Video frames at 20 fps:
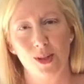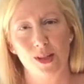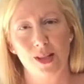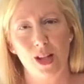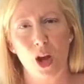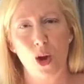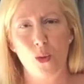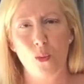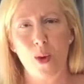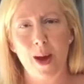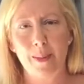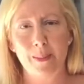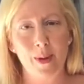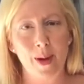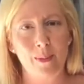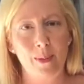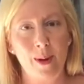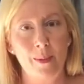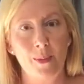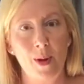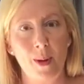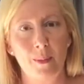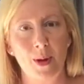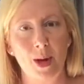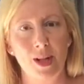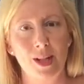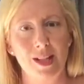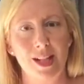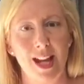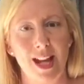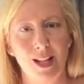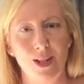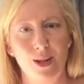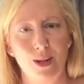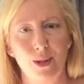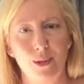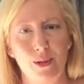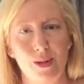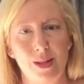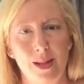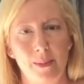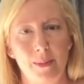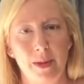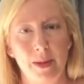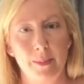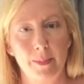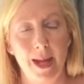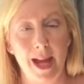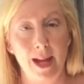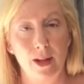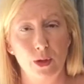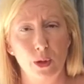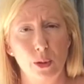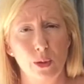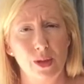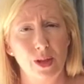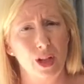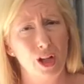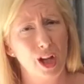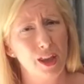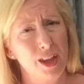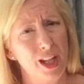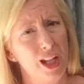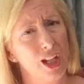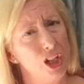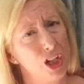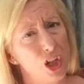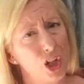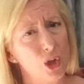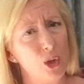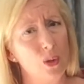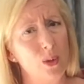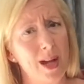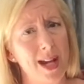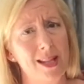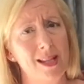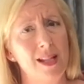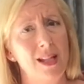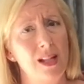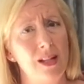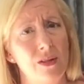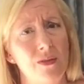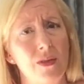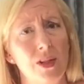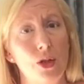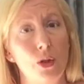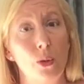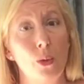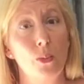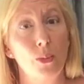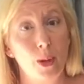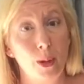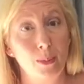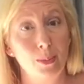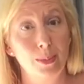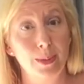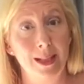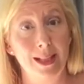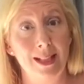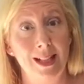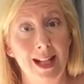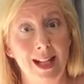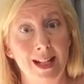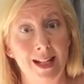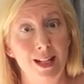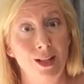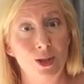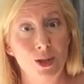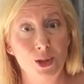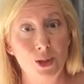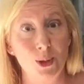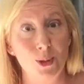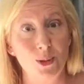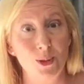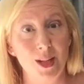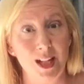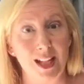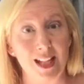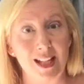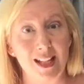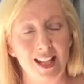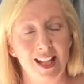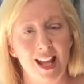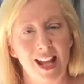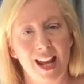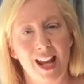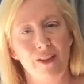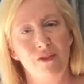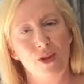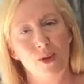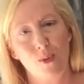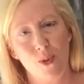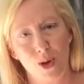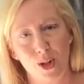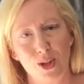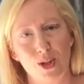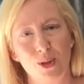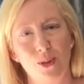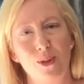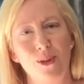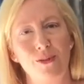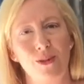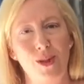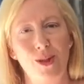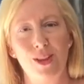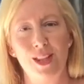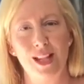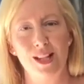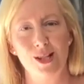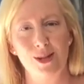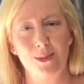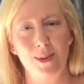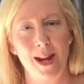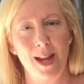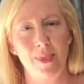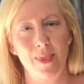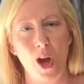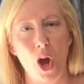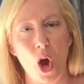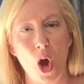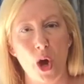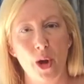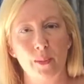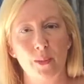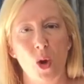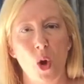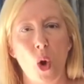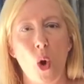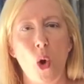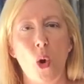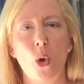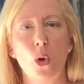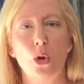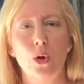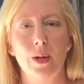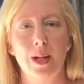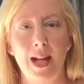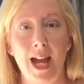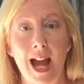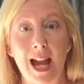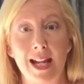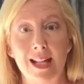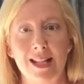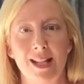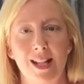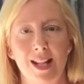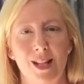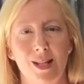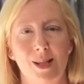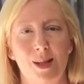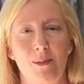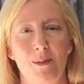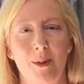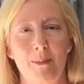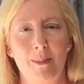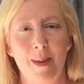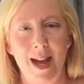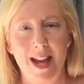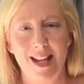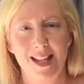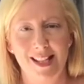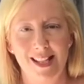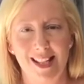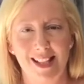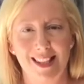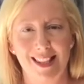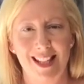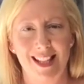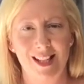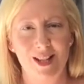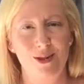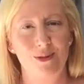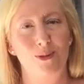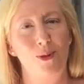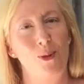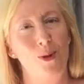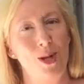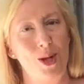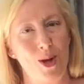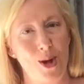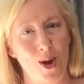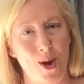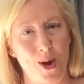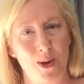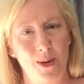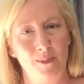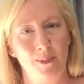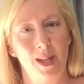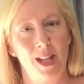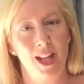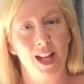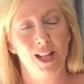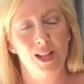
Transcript: So one by one, I'm going to take you through some of the power tools that I think you as an individual probably need in your toolkit if you want to do a few things around the home or create some amazing things for your home.